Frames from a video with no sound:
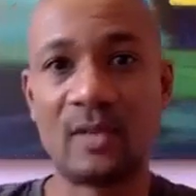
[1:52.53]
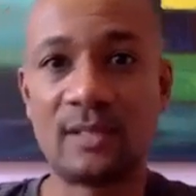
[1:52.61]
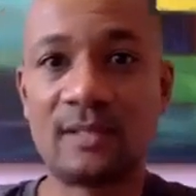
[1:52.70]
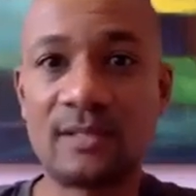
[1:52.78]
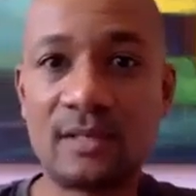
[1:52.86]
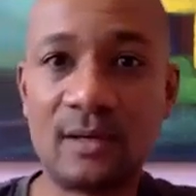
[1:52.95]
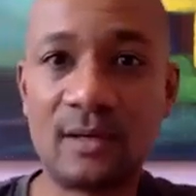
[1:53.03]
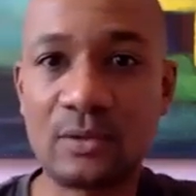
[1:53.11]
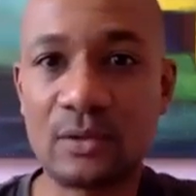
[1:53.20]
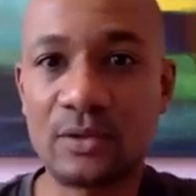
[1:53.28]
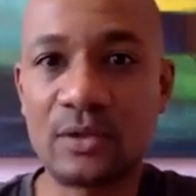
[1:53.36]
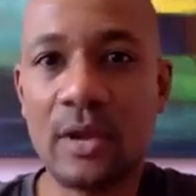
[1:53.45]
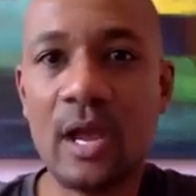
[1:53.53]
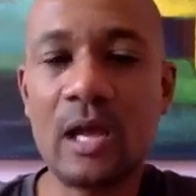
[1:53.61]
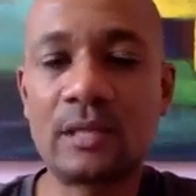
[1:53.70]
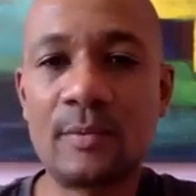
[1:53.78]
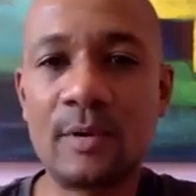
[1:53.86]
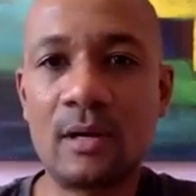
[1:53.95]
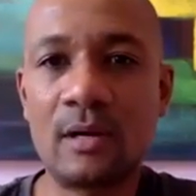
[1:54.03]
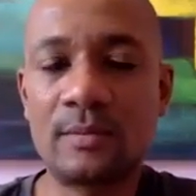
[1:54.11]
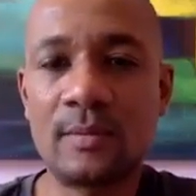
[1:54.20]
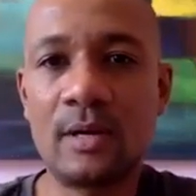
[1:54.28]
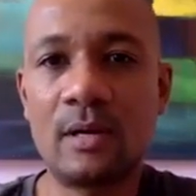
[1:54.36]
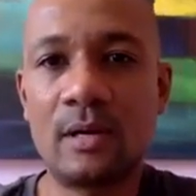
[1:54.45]
So yeah, it's
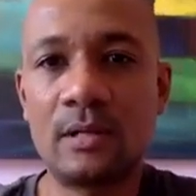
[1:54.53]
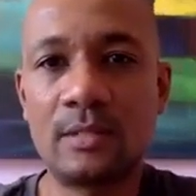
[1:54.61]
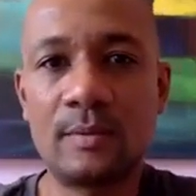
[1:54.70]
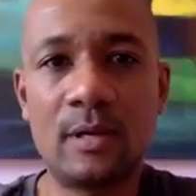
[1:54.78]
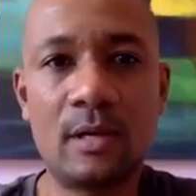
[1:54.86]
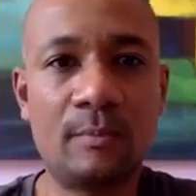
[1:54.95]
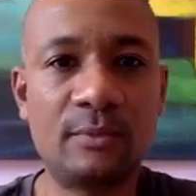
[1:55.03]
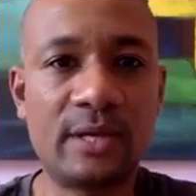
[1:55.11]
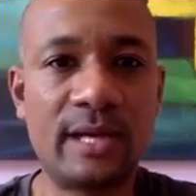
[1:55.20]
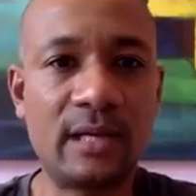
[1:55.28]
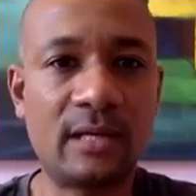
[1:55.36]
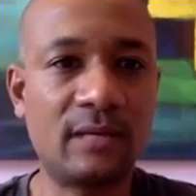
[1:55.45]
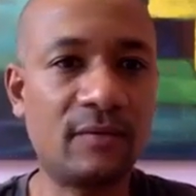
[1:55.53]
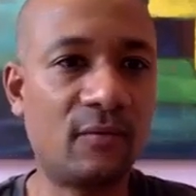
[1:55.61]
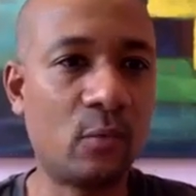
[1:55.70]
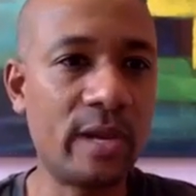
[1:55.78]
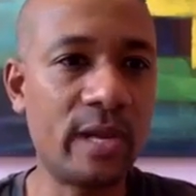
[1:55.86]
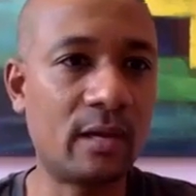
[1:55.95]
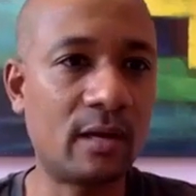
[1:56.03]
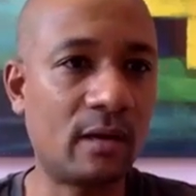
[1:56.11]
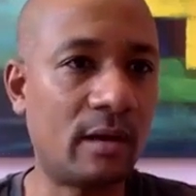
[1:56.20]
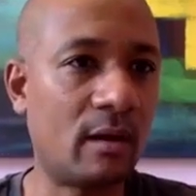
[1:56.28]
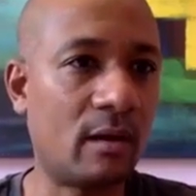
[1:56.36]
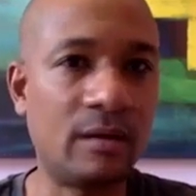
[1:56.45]
been a productive week
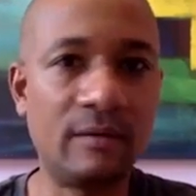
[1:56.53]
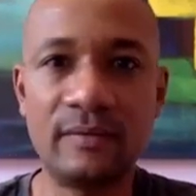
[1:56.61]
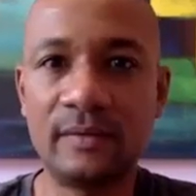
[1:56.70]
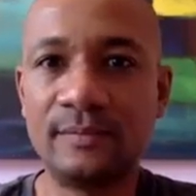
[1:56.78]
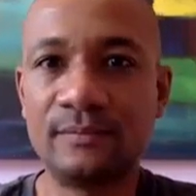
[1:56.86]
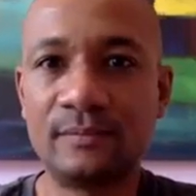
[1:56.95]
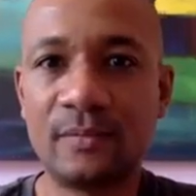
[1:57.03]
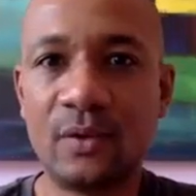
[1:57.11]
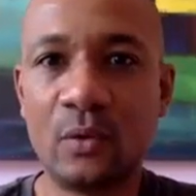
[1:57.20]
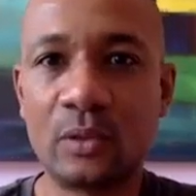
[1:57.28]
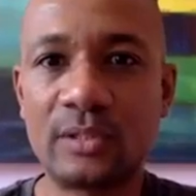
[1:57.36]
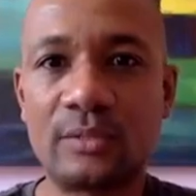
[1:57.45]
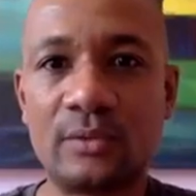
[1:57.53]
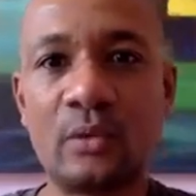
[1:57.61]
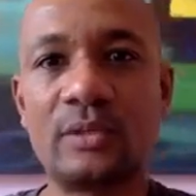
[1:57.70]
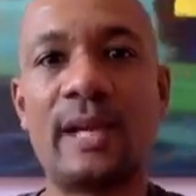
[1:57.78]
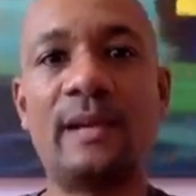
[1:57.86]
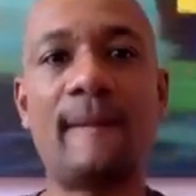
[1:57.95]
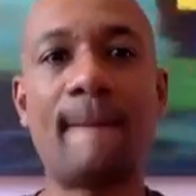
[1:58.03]
and a half. Your side?